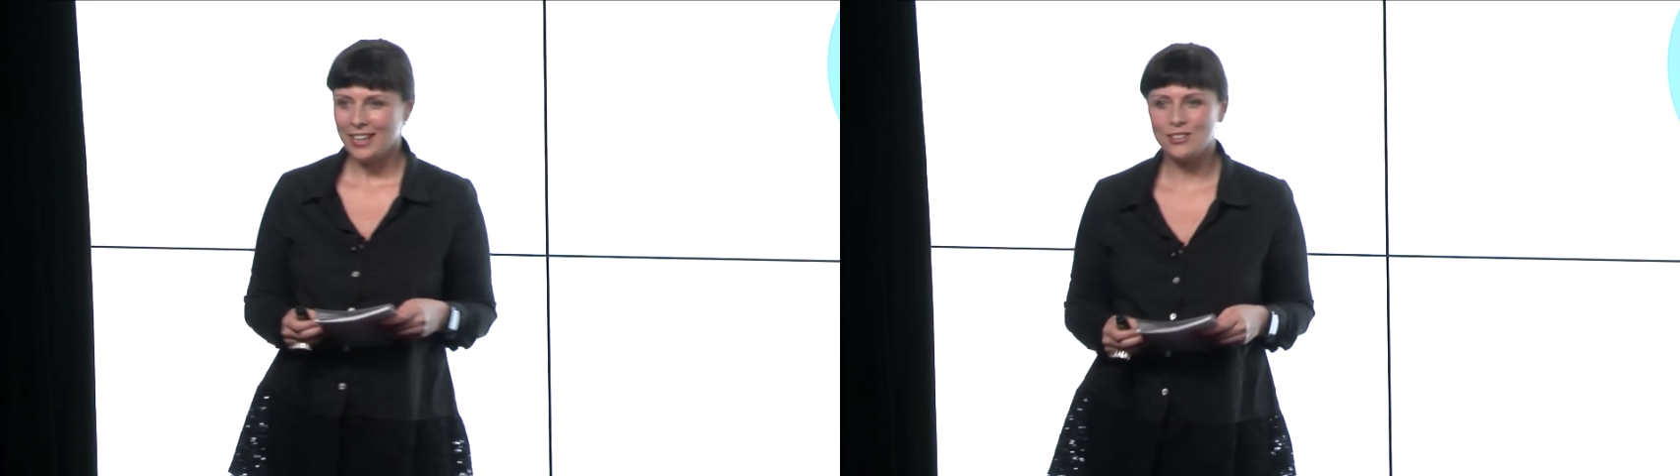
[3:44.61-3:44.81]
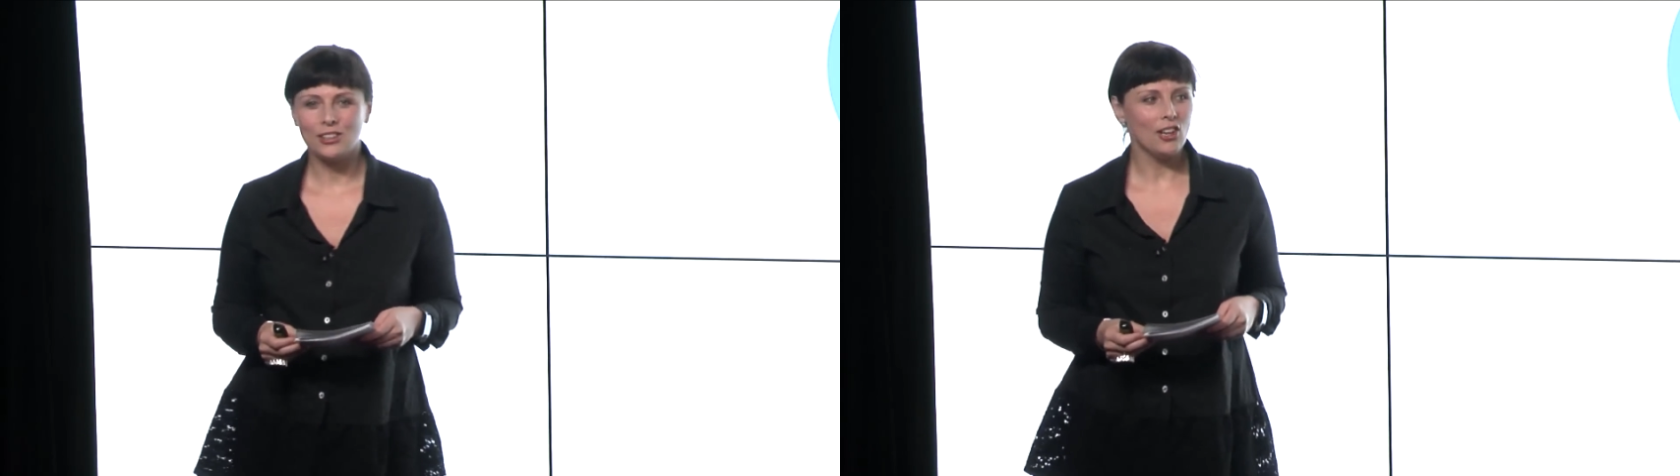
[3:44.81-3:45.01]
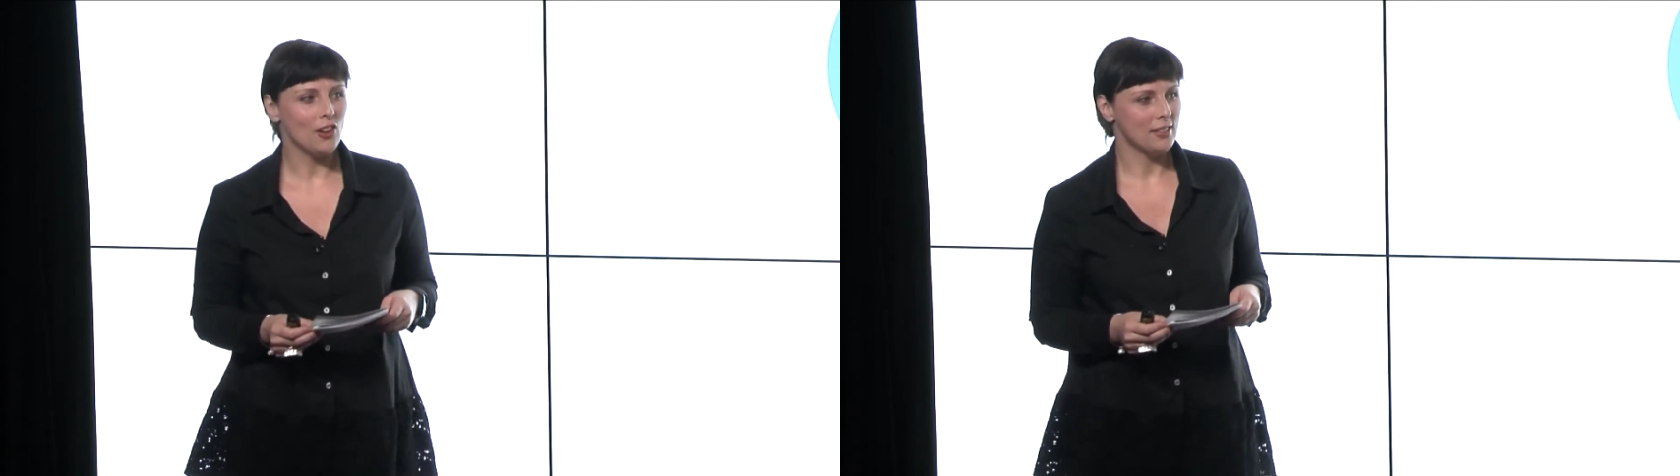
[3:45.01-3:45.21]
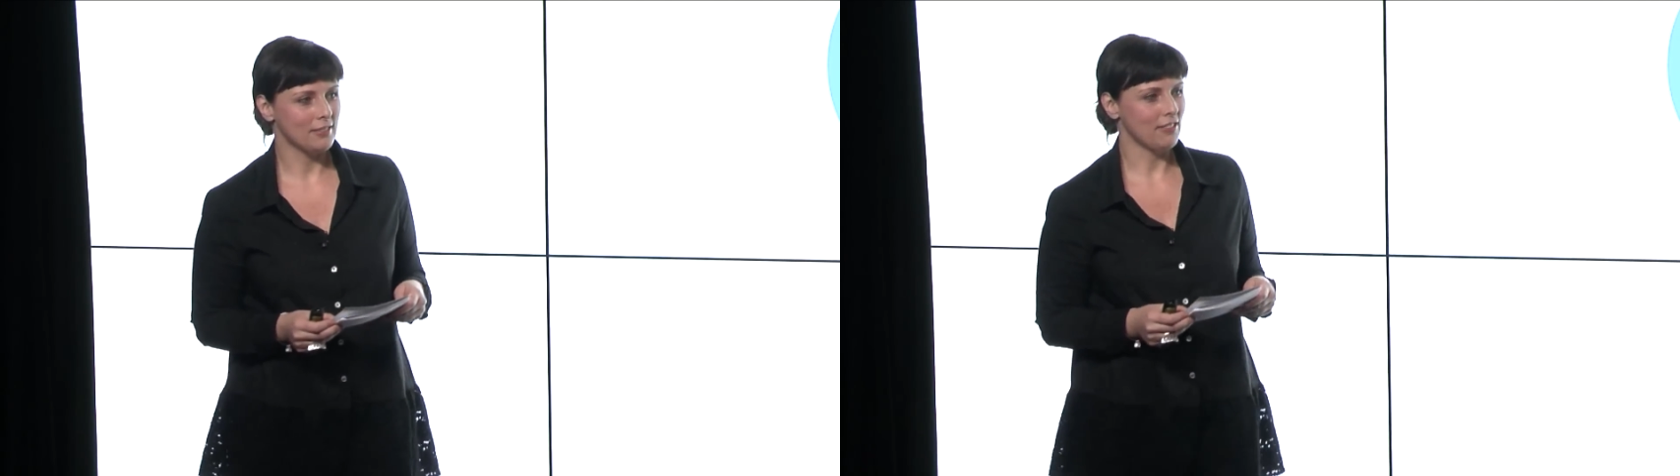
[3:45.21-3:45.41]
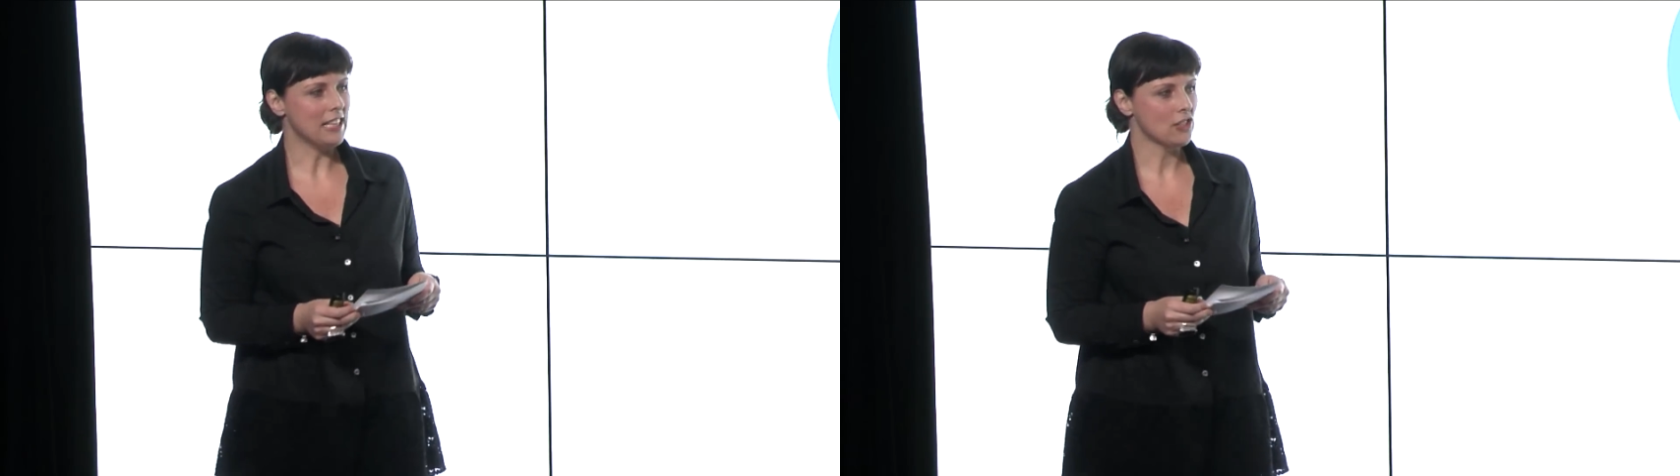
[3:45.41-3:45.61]
He's done lots
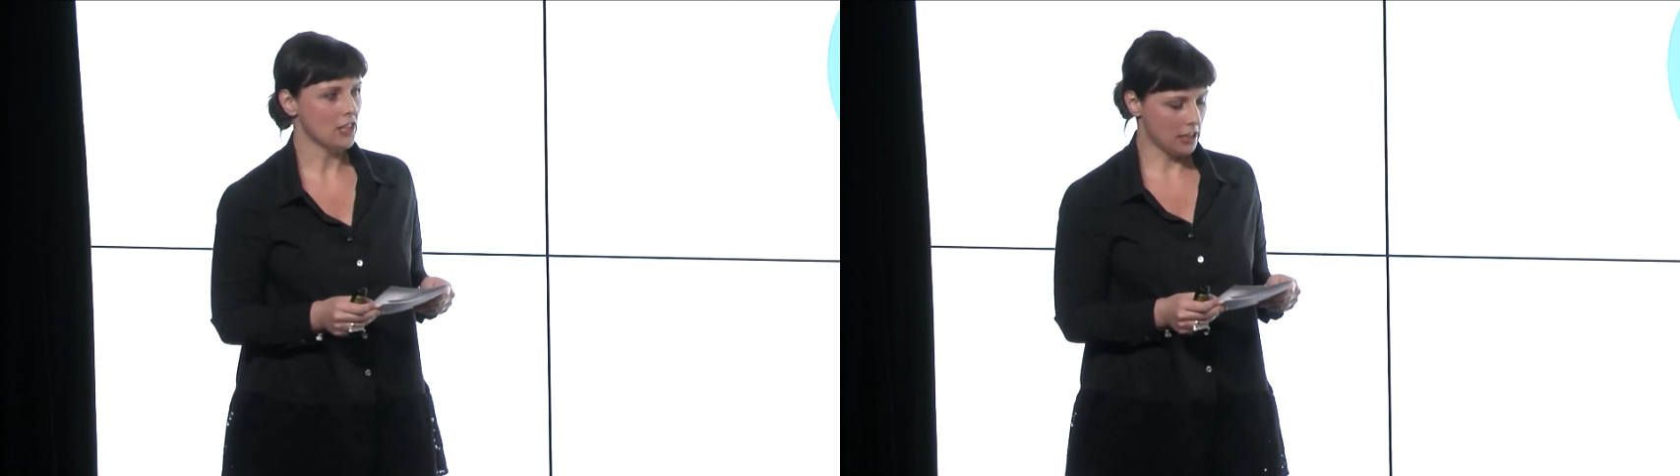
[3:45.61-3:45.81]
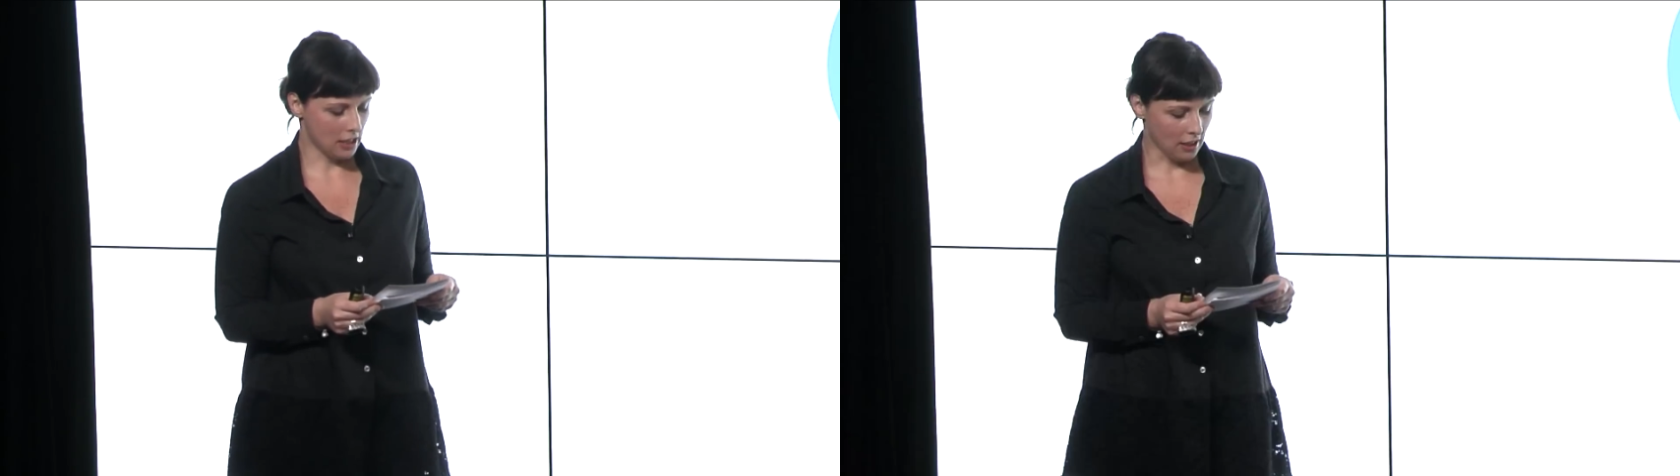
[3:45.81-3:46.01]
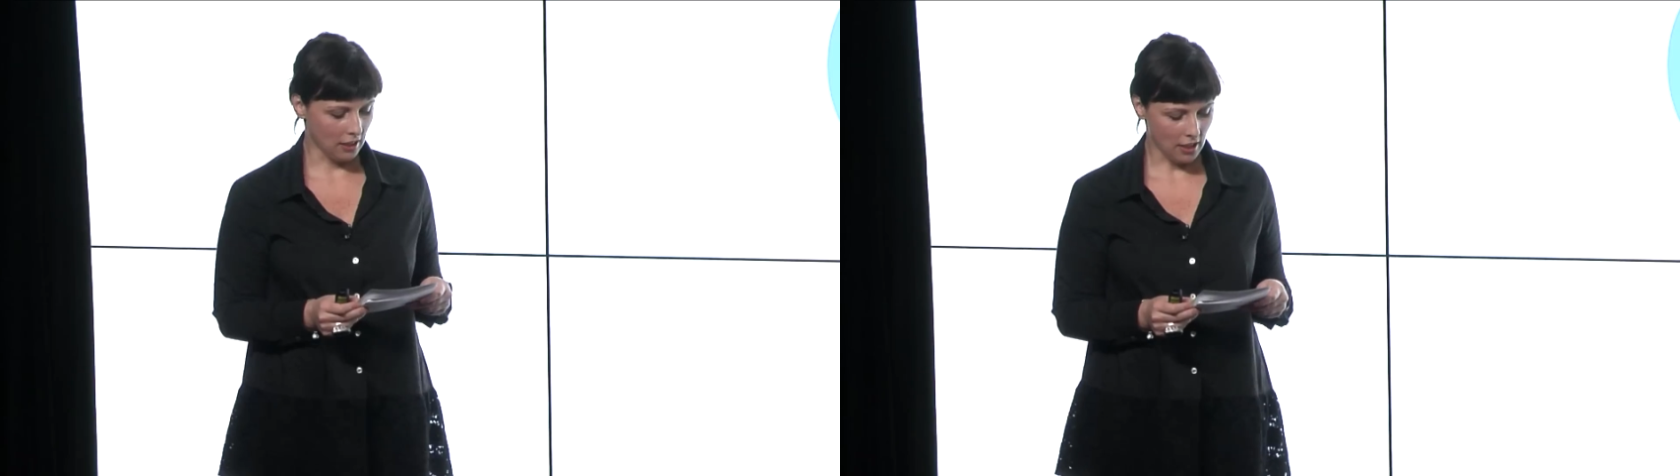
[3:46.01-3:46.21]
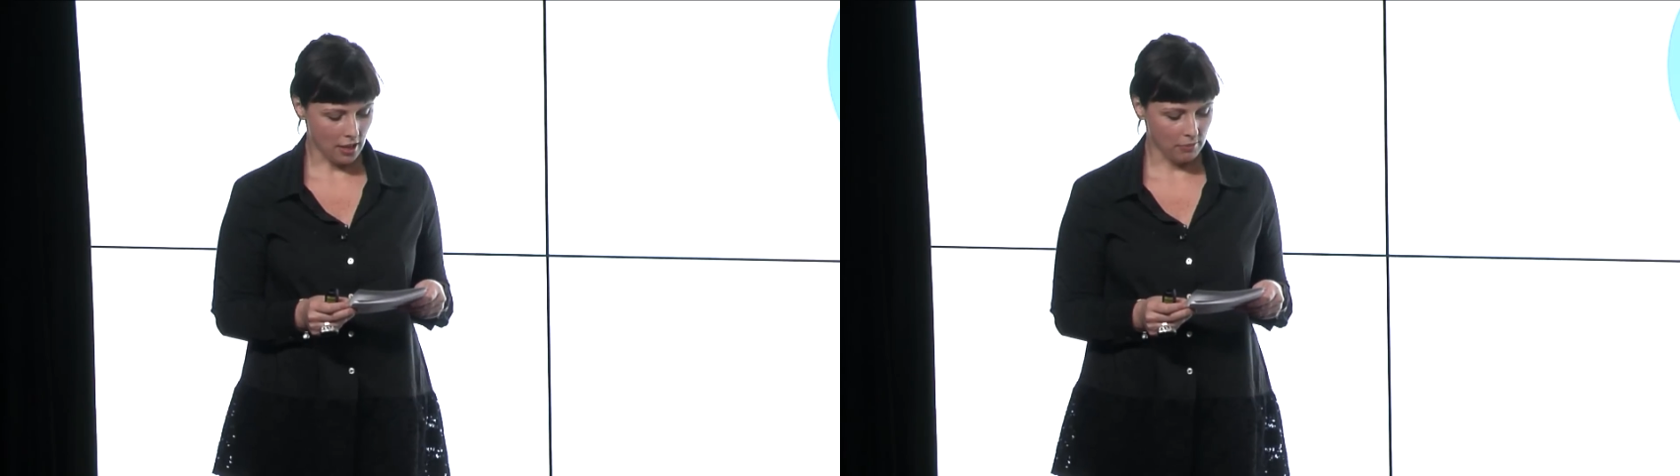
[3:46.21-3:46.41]
of interesting